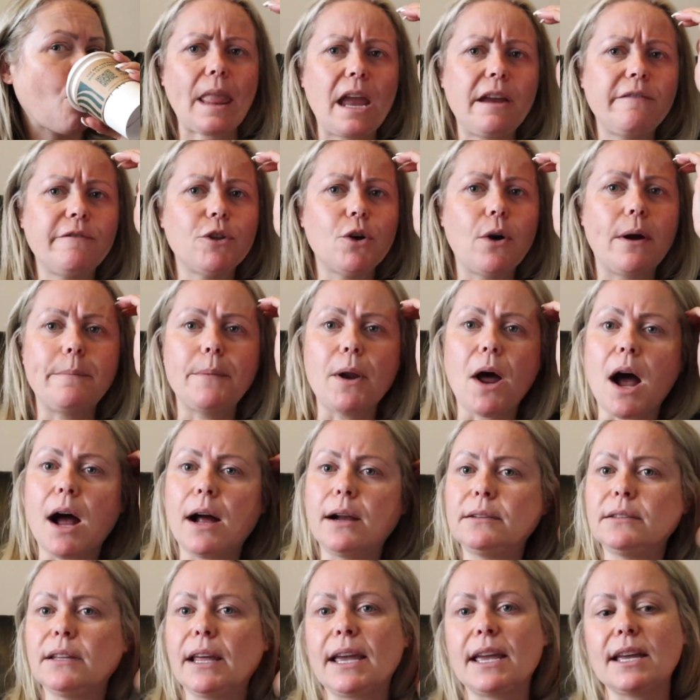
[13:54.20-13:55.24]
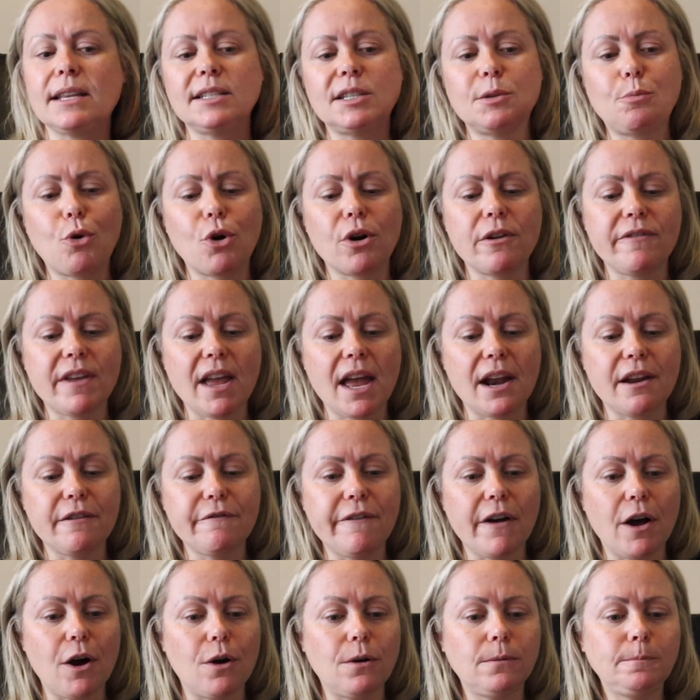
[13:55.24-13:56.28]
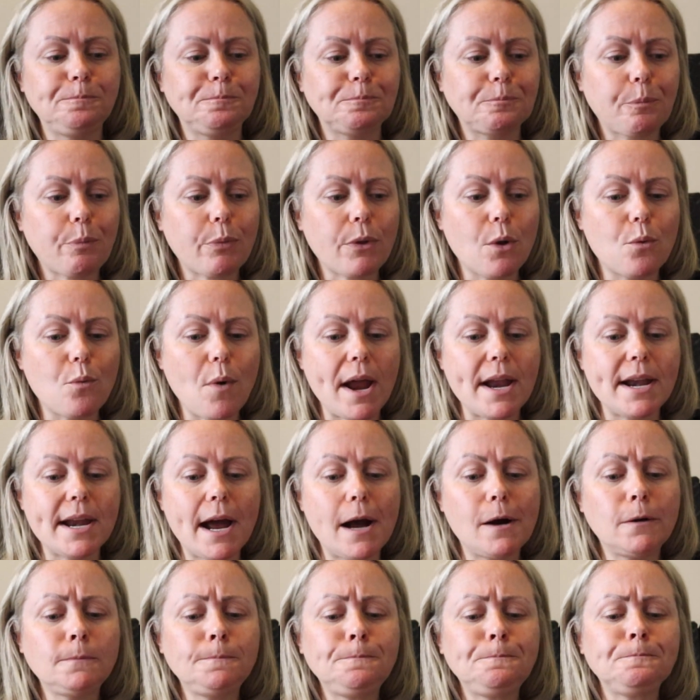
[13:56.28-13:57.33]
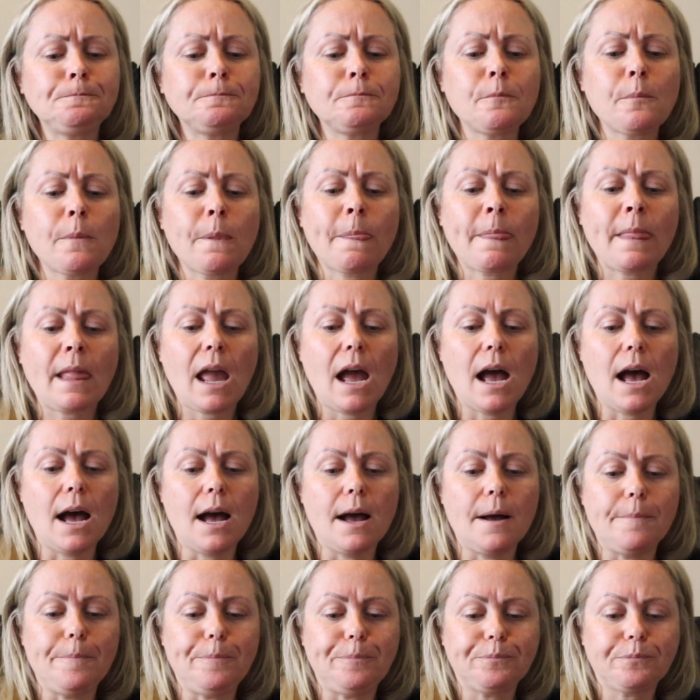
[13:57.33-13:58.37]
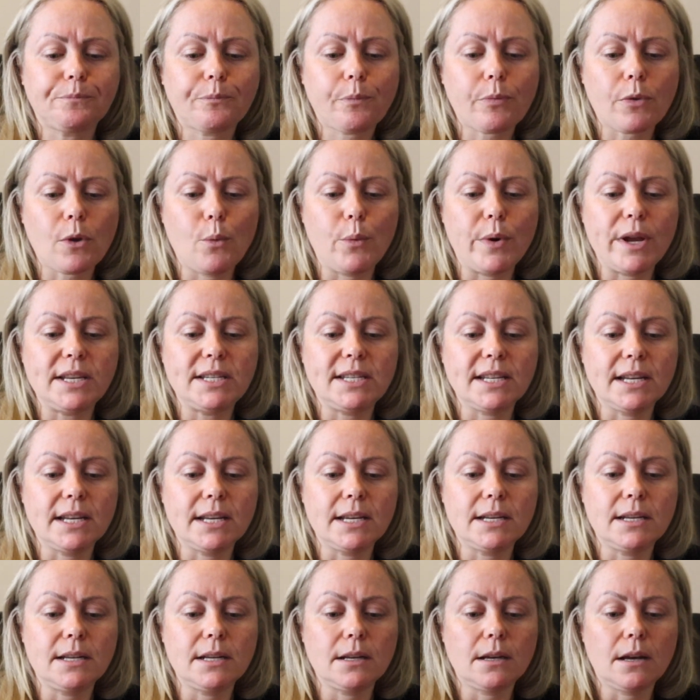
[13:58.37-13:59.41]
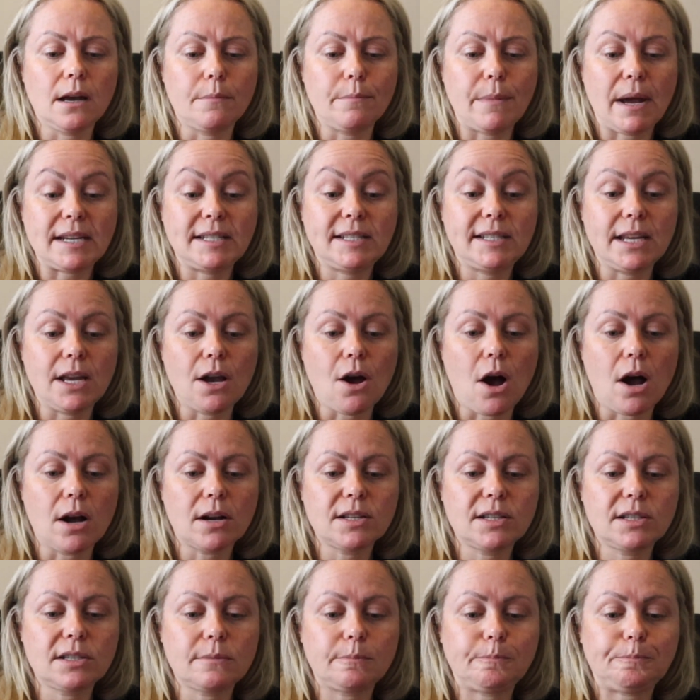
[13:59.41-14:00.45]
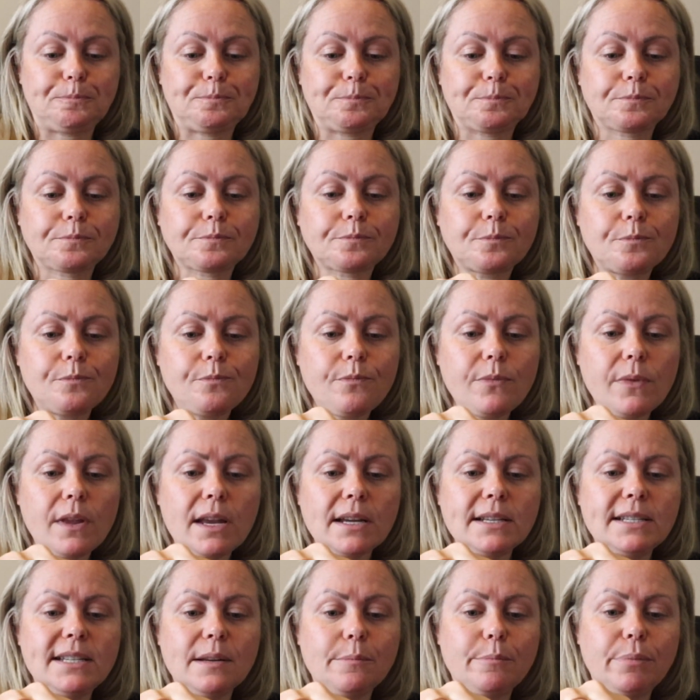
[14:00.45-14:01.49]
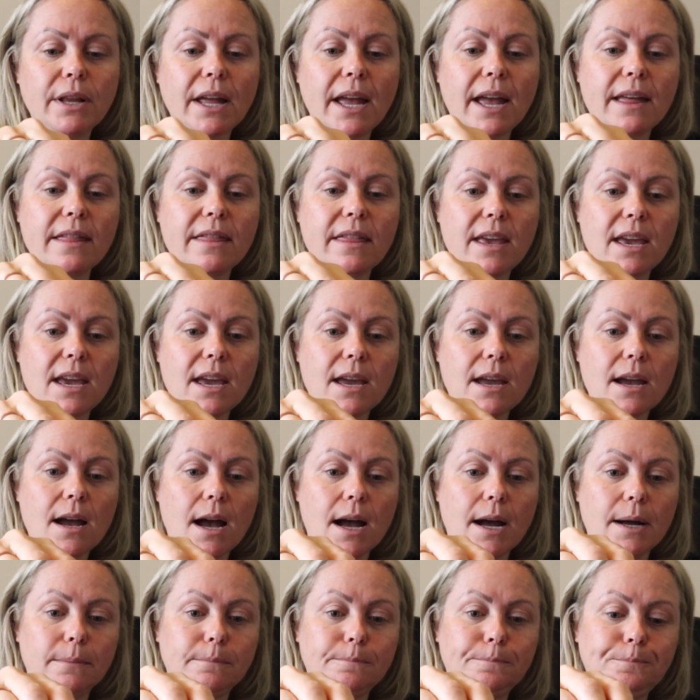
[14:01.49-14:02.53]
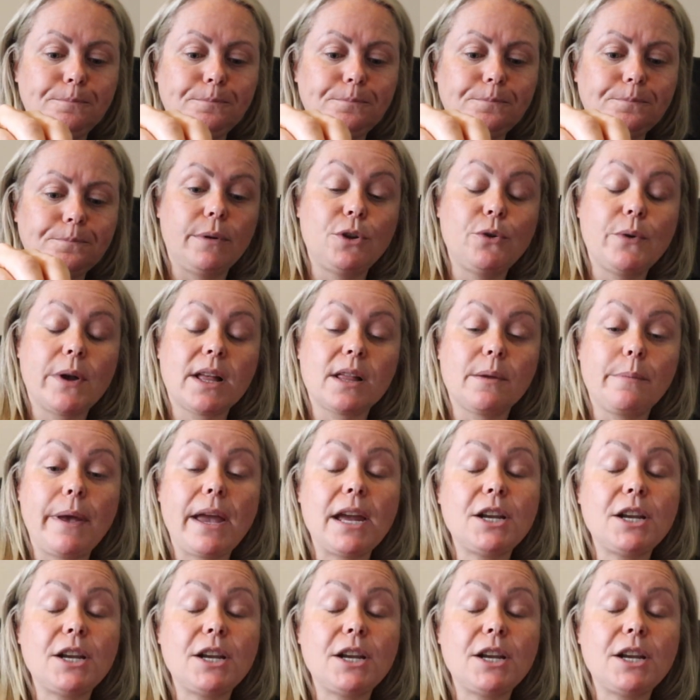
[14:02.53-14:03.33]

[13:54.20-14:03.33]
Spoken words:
Even though I'm not like in support of the NFL right now. My Seahawks did play the New England